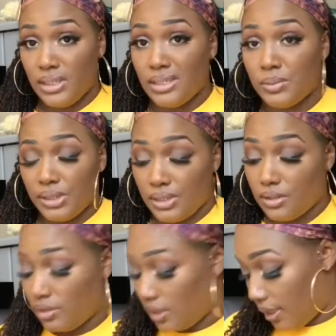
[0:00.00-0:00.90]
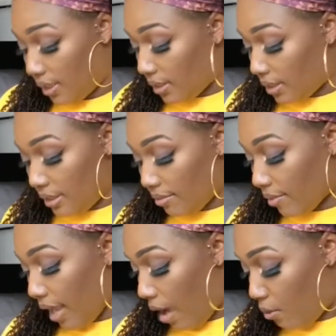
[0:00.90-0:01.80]
This is what this does.
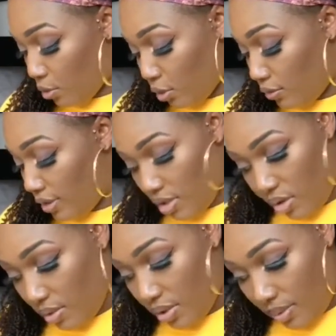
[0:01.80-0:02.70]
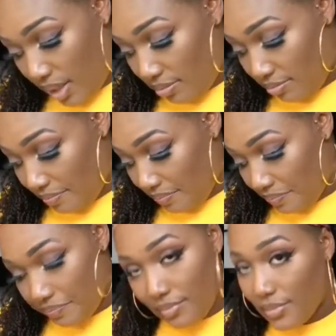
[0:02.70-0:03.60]
I won't use it no other way.
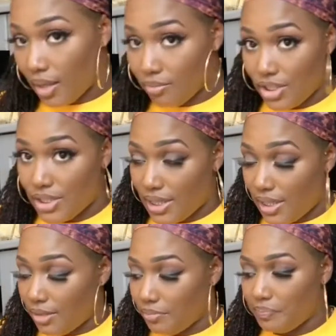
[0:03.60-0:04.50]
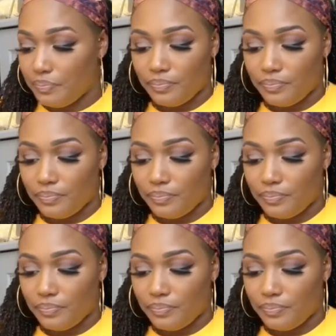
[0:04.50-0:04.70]
I'm just saying.